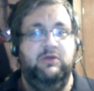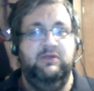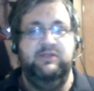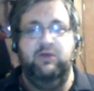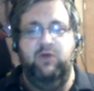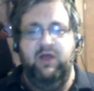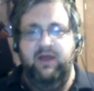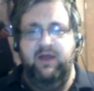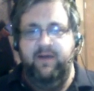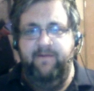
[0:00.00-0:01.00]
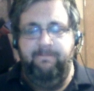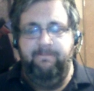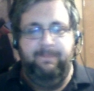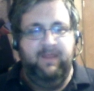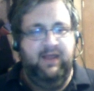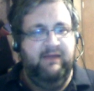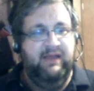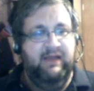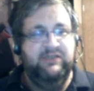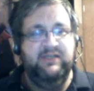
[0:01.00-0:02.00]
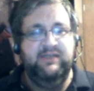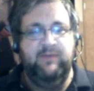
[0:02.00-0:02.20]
So as you can see,